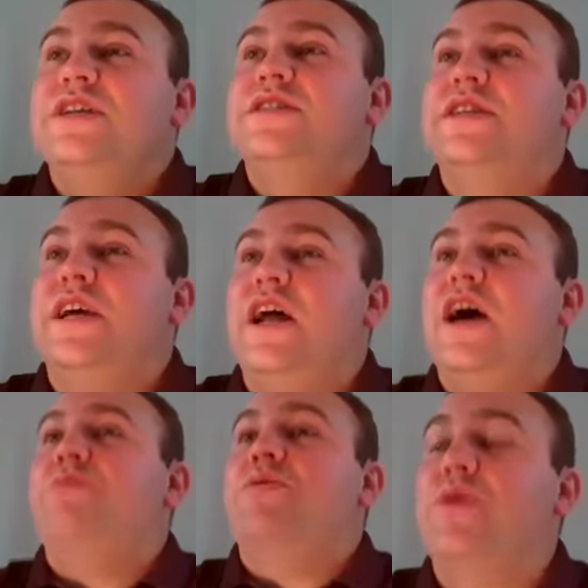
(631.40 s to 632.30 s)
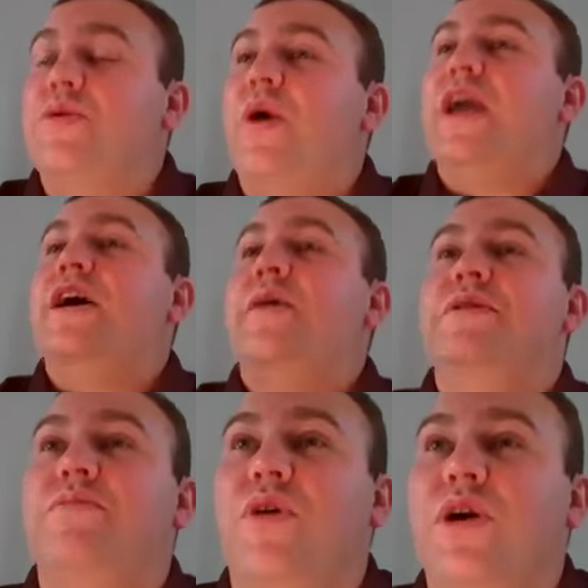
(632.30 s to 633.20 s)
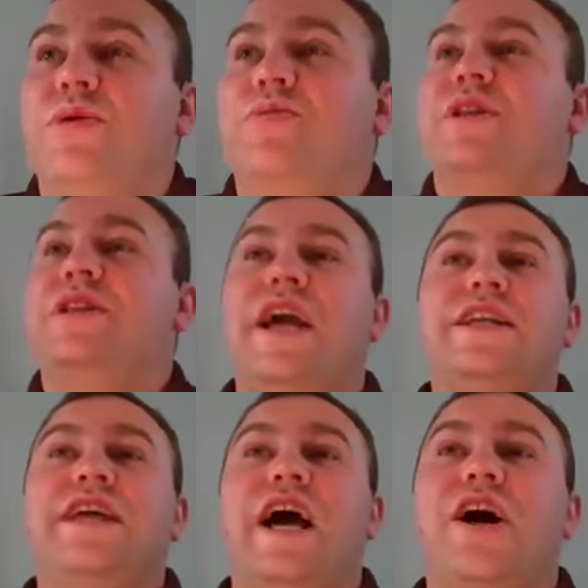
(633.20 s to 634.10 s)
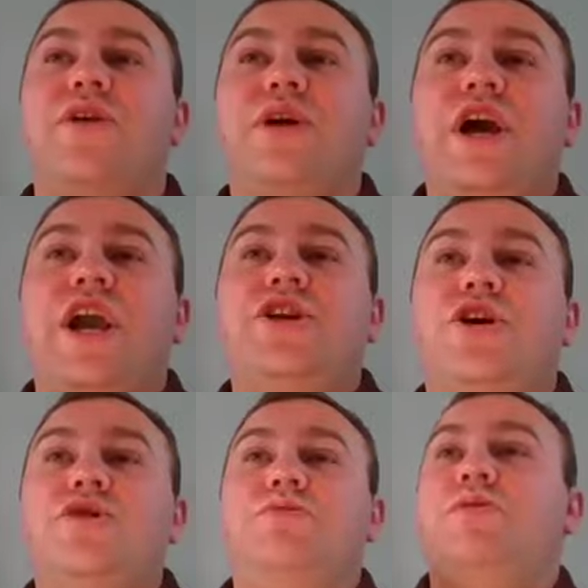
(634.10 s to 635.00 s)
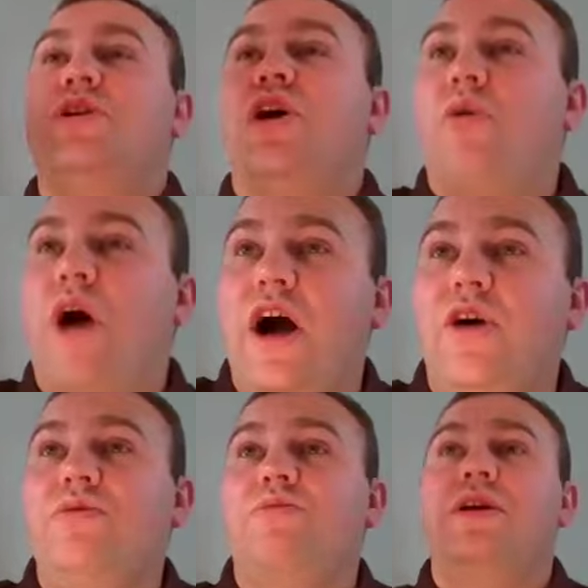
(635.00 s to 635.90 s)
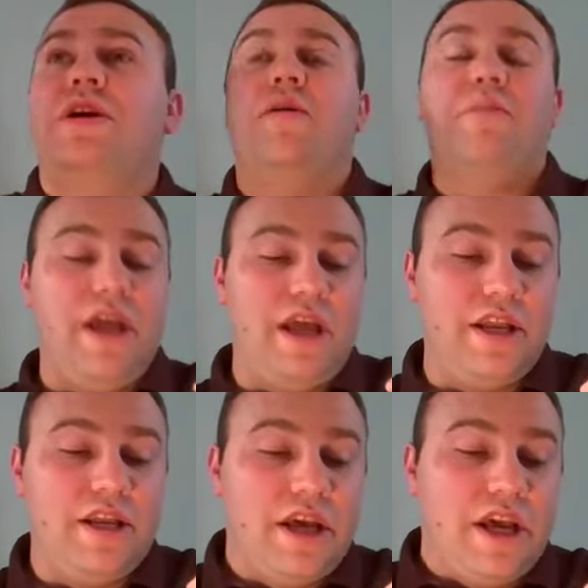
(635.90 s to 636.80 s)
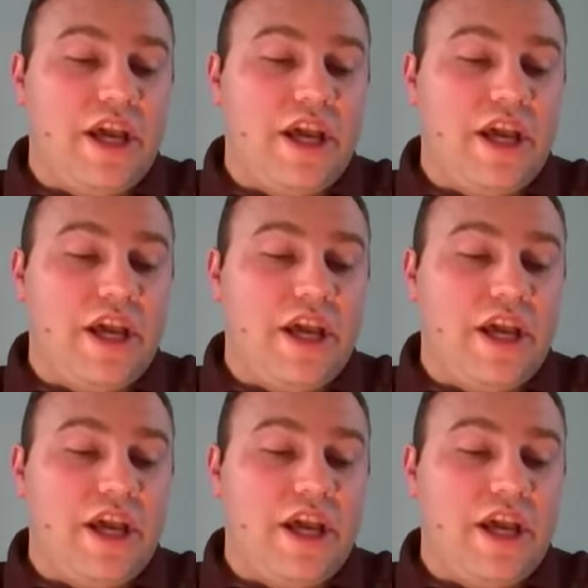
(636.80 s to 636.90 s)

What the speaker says: sit up, when we wake up in the morning, when we lay down. He knows when we go out, when we come in.